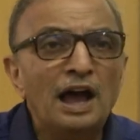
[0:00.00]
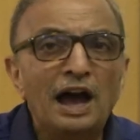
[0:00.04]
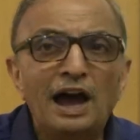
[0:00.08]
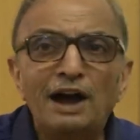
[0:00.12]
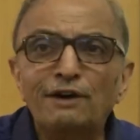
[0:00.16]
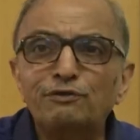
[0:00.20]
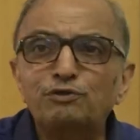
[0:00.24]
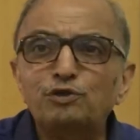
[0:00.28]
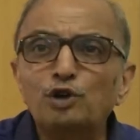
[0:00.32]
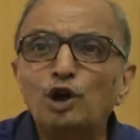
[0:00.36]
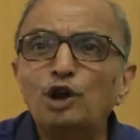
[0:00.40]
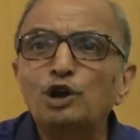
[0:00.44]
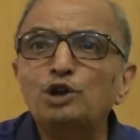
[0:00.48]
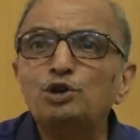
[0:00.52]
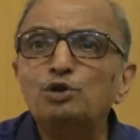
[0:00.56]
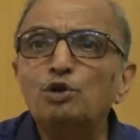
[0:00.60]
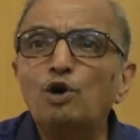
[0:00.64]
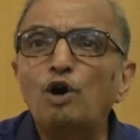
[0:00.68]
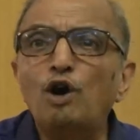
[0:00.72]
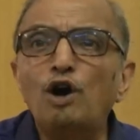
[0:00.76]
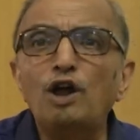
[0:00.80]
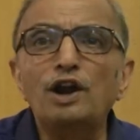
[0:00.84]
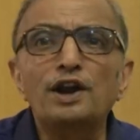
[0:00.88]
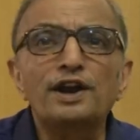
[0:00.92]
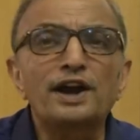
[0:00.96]
After all, you
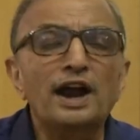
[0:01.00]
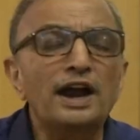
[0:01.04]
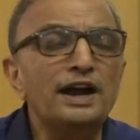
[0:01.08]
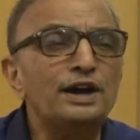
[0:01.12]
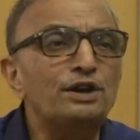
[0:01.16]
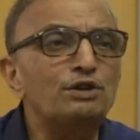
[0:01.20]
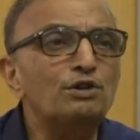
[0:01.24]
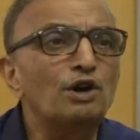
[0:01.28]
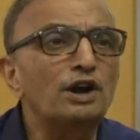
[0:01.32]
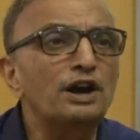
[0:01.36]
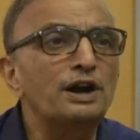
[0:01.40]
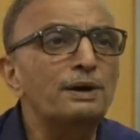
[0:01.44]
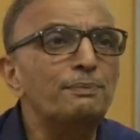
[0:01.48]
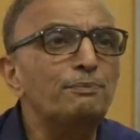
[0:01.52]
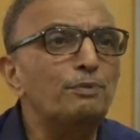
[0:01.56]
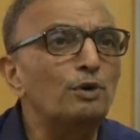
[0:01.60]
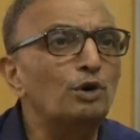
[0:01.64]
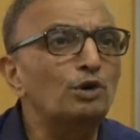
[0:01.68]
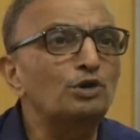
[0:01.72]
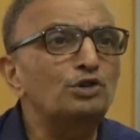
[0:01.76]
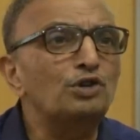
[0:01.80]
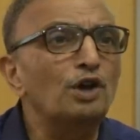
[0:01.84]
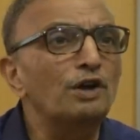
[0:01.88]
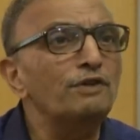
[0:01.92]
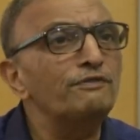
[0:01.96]
all write your
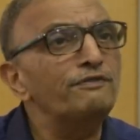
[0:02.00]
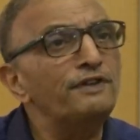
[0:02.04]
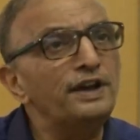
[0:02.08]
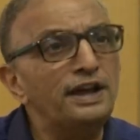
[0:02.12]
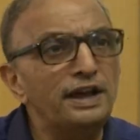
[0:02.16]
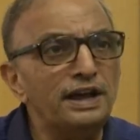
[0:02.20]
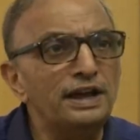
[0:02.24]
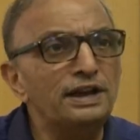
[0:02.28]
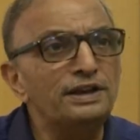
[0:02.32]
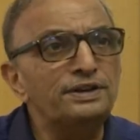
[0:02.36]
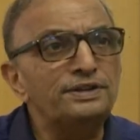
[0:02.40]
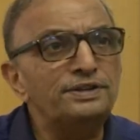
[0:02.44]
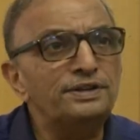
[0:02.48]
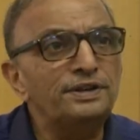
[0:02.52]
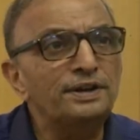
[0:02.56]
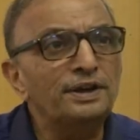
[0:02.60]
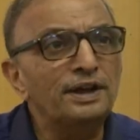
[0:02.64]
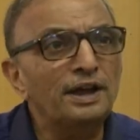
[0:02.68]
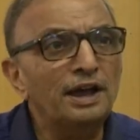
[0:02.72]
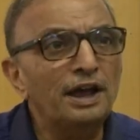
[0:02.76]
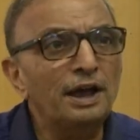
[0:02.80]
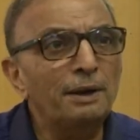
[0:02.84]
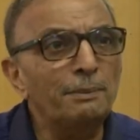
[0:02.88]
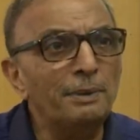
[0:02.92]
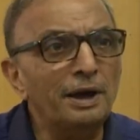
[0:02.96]
reports on wikis,
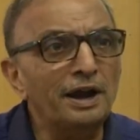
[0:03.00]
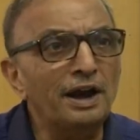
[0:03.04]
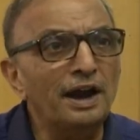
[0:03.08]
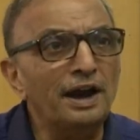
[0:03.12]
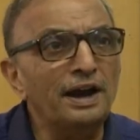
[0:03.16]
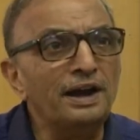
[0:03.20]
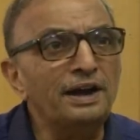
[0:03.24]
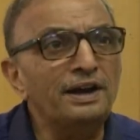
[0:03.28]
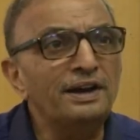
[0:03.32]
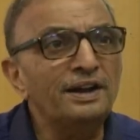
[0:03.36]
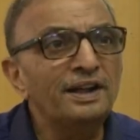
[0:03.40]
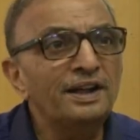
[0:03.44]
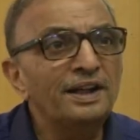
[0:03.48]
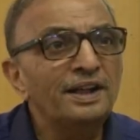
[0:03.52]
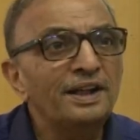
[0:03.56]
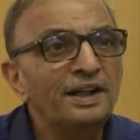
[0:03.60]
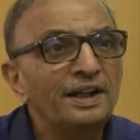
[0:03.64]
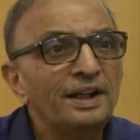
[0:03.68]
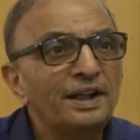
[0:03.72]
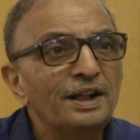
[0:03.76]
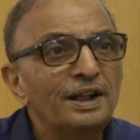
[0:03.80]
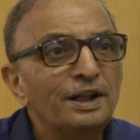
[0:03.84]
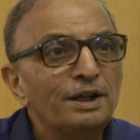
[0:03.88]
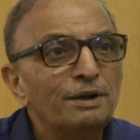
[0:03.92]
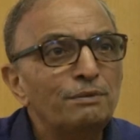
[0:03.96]
am I right?
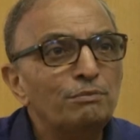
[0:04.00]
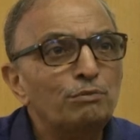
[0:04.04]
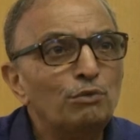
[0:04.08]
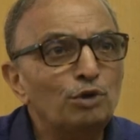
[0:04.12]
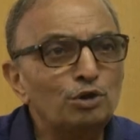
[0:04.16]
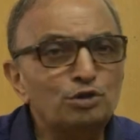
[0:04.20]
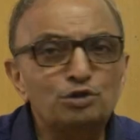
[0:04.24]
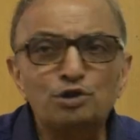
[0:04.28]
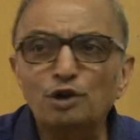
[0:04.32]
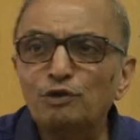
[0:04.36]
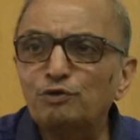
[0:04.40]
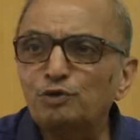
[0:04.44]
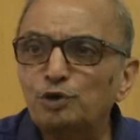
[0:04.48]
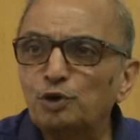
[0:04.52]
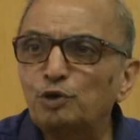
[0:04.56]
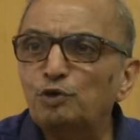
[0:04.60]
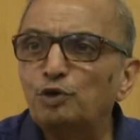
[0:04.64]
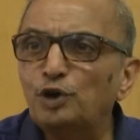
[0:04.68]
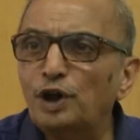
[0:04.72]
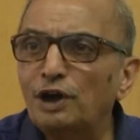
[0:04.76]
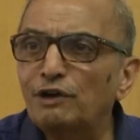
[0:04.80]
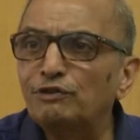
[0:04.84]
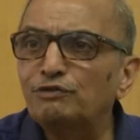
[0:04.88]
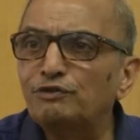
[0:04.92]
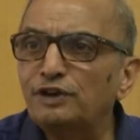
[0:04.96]
Most of you
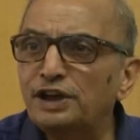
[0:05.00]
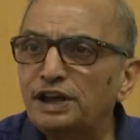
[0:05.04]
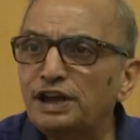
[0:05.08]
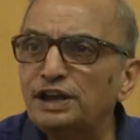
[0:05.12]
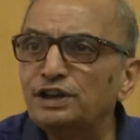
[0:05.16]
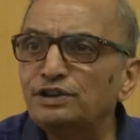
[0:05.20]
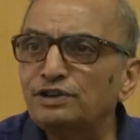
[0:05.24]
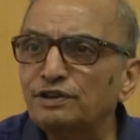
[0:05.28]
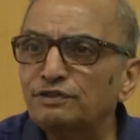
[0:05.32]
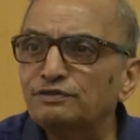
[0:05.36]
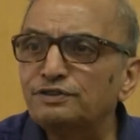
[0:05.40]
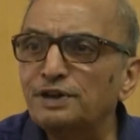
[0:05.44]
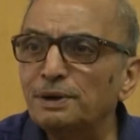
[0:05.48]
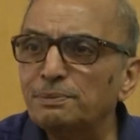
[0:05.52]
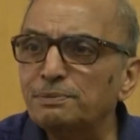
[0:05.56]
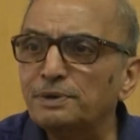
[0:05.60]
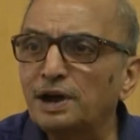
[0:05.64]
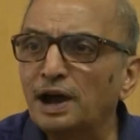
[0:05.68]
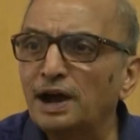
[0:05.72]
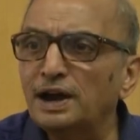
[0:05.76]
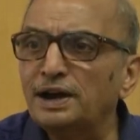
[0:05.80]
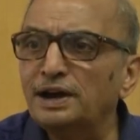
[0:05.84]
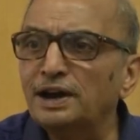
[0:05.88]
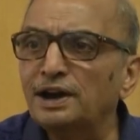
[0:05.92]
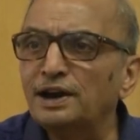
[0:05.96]
would have wikis of some
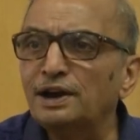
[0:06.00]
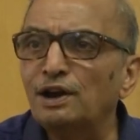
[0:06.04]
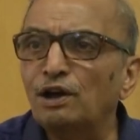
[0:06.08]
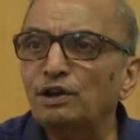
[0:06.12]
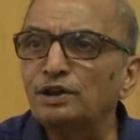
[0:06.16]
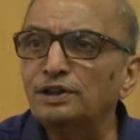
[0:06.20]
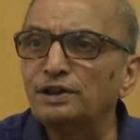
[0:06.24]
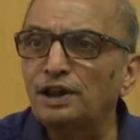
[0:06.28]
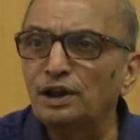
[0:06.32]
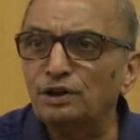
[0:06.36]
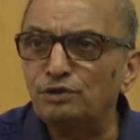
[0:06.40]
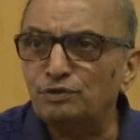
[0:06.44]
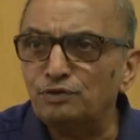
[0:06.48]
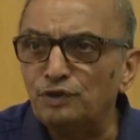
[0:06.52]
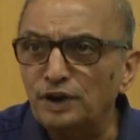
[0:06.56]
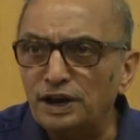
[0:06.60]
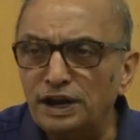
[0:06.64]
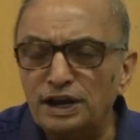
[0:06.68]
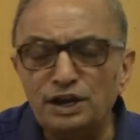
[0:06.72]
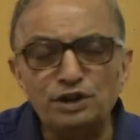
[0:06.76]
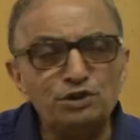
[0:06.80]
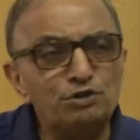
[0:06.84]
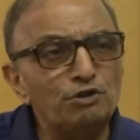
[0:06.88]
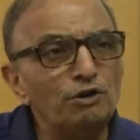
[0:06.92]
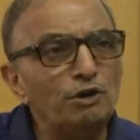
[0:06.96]
kind, and on that
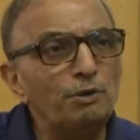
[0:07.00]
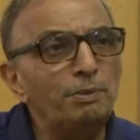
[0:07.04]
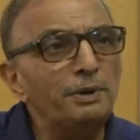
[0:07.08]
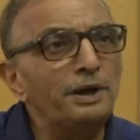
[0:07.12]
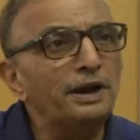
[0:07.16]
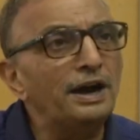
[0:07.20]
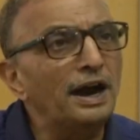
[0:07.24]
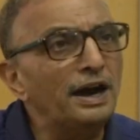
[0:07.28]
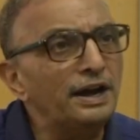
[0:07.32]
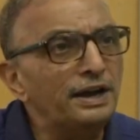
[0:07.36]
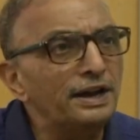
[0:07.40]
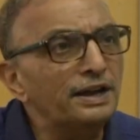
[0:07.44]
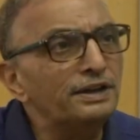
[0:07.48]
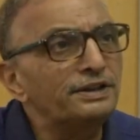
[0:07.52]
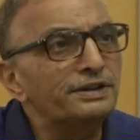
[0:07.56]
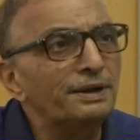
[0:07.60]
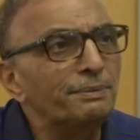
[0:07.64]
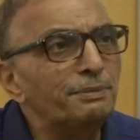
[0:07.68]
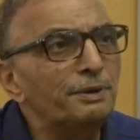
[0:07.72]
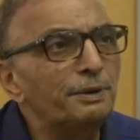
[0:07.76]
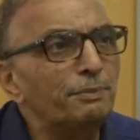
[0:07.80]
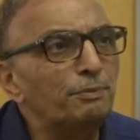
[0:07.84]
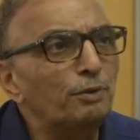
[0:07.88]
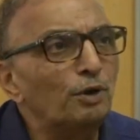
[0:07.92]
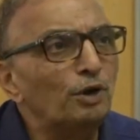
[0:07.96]
wikis you will be writing
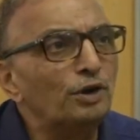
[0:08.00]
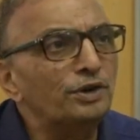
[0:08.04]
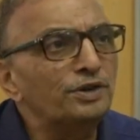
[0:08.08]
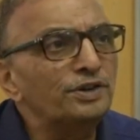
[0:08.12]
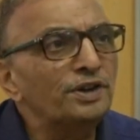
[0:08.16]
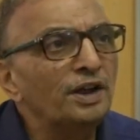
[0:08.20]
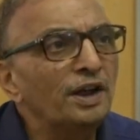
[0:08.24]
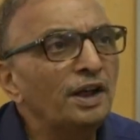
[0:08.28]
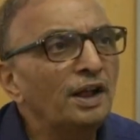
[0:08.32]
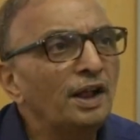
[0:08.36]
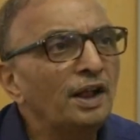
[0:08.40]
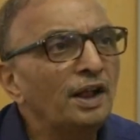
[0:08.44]
some reports.